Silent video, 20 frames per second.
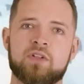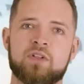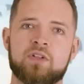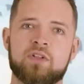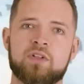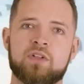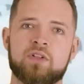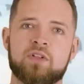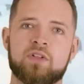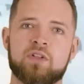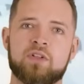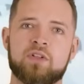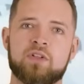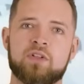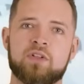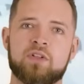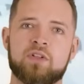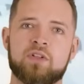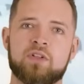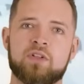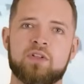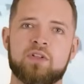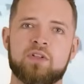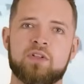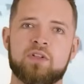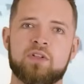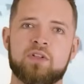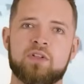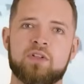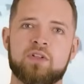
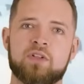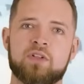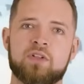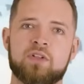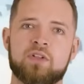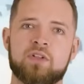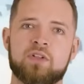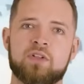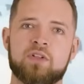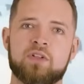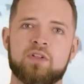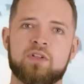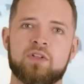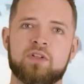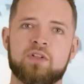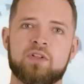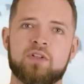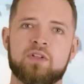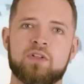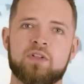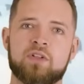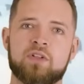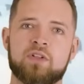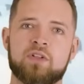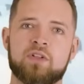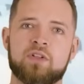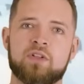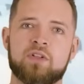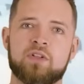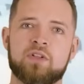
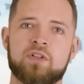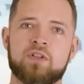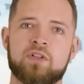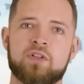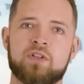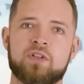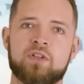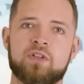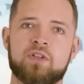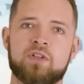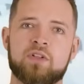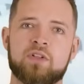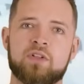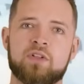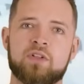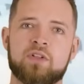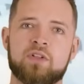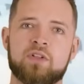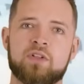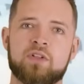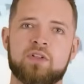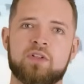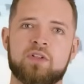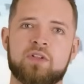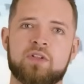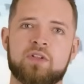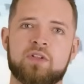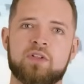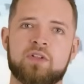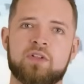
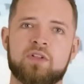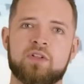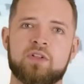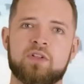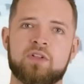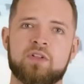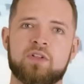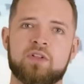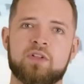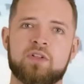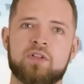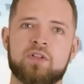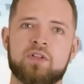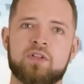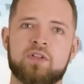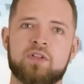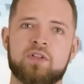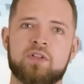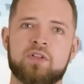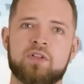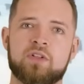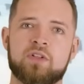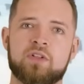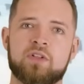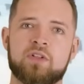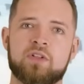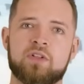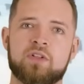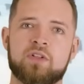This person isn't speaking.